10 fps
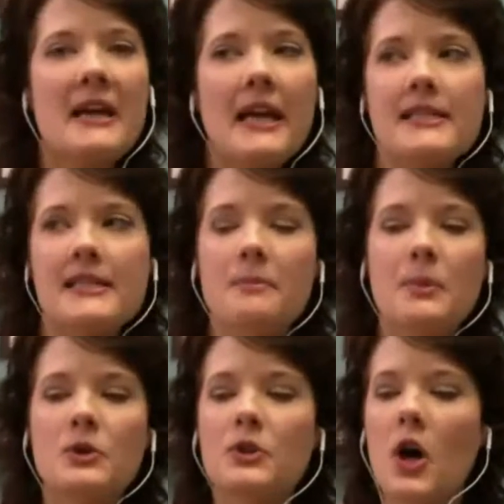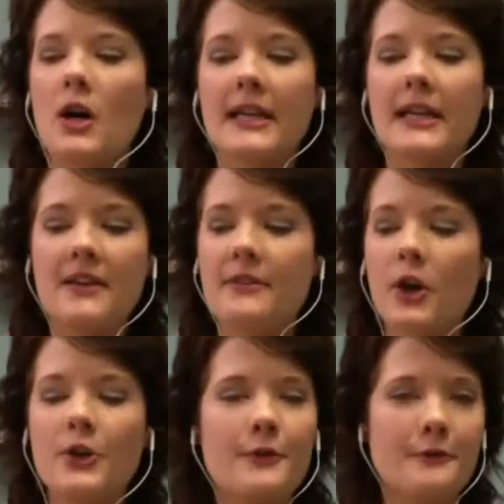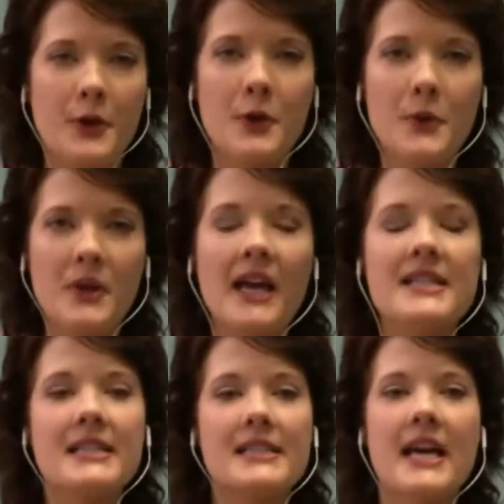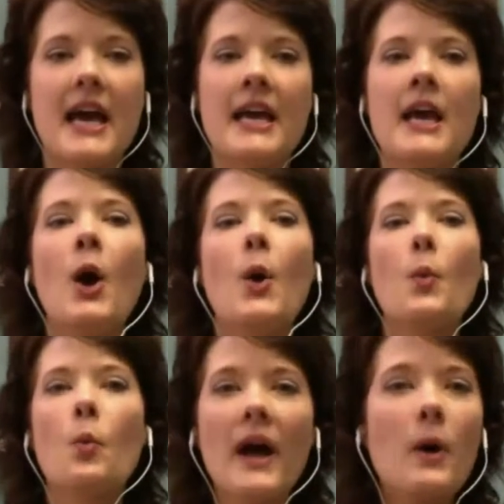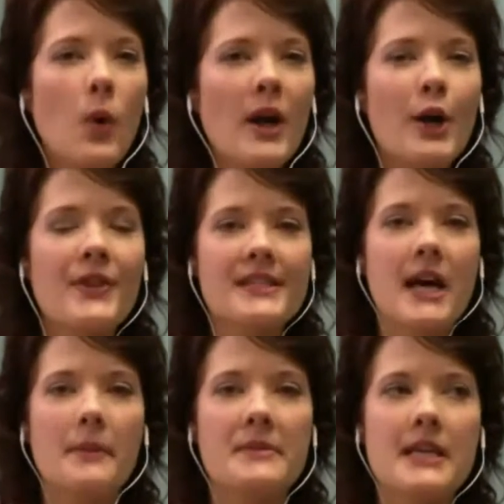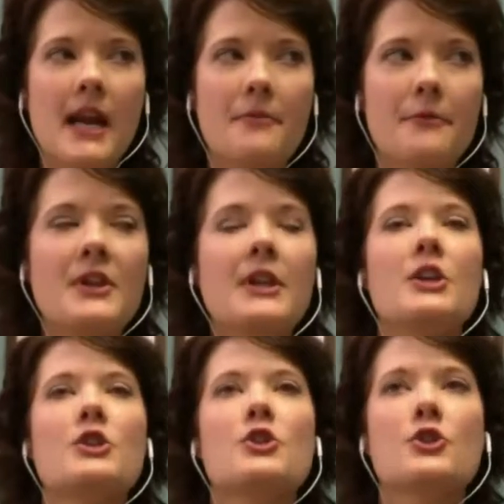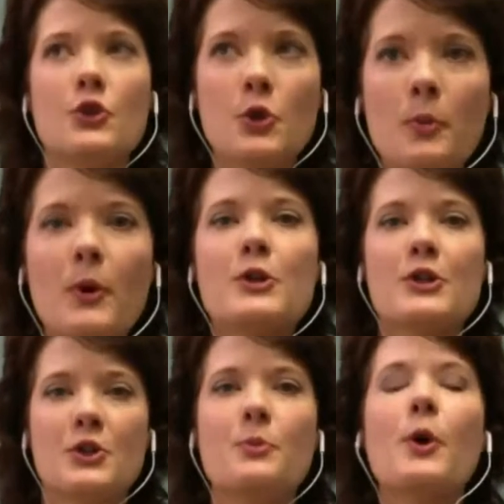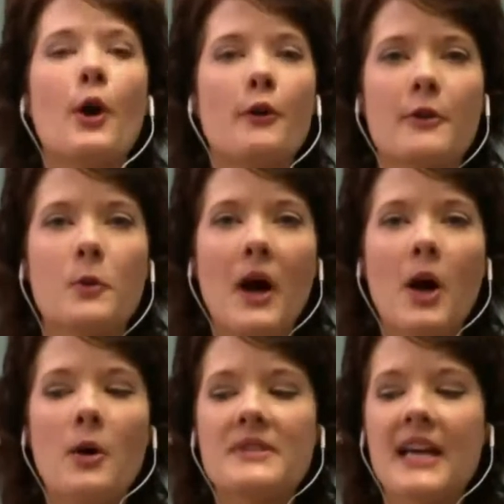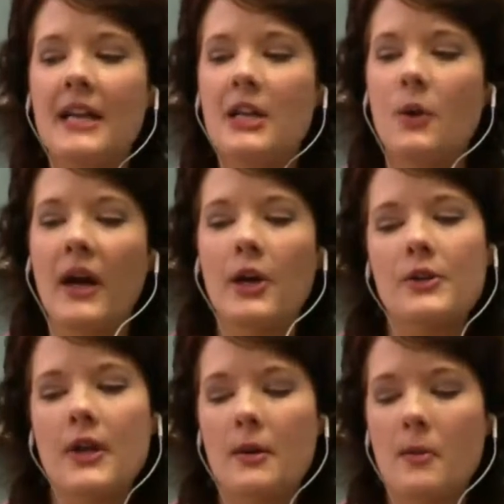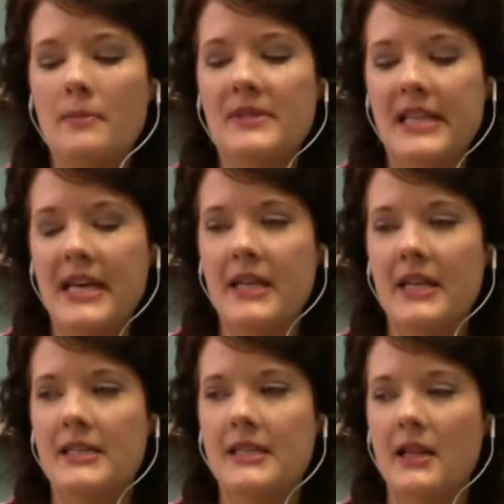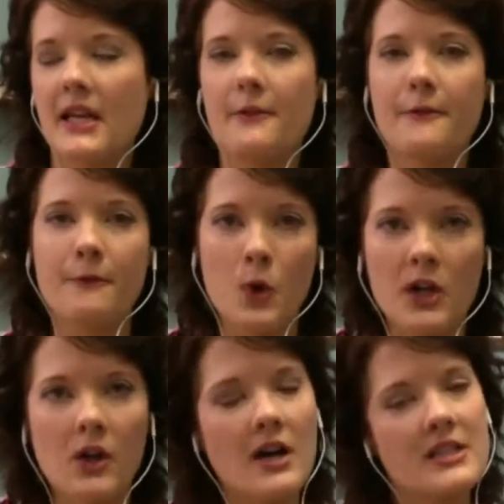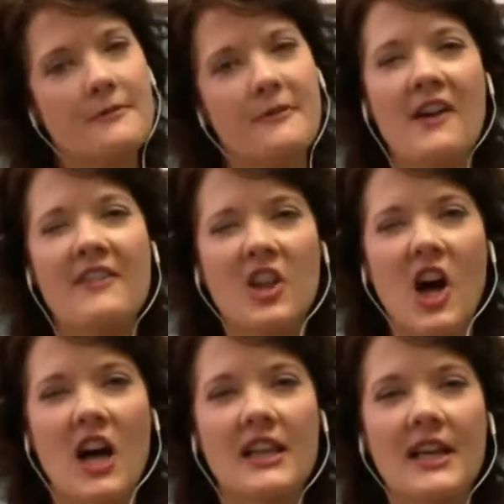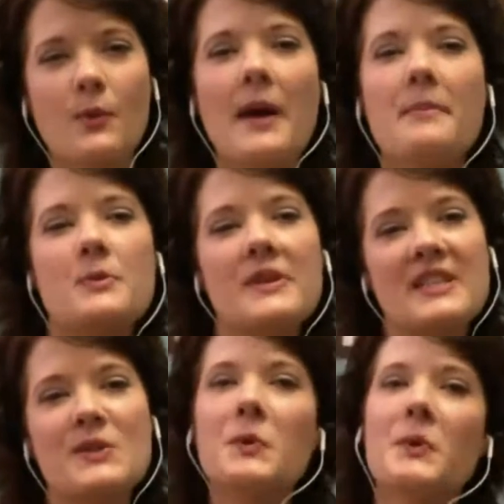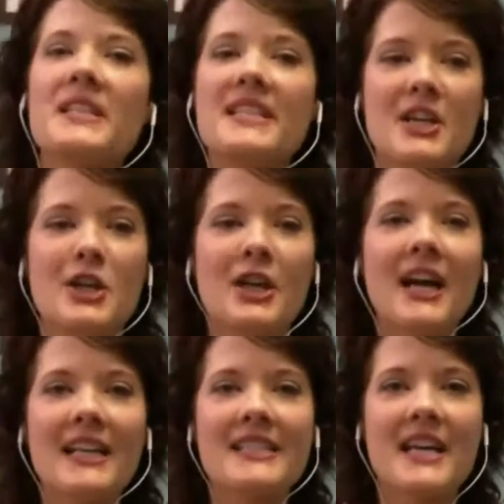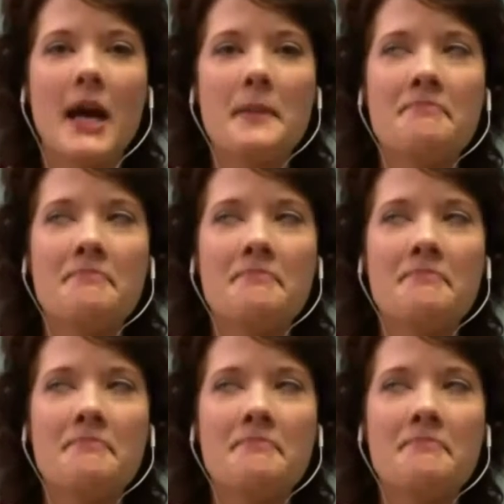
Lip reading: a simple log, like even on your phone, to say, what are the times that I'm feeling super, super overwhelmed? And, I hear a lot of moms say that it's that like 4 o'clock to 5 o'clock, like right between school and dinner kind of time.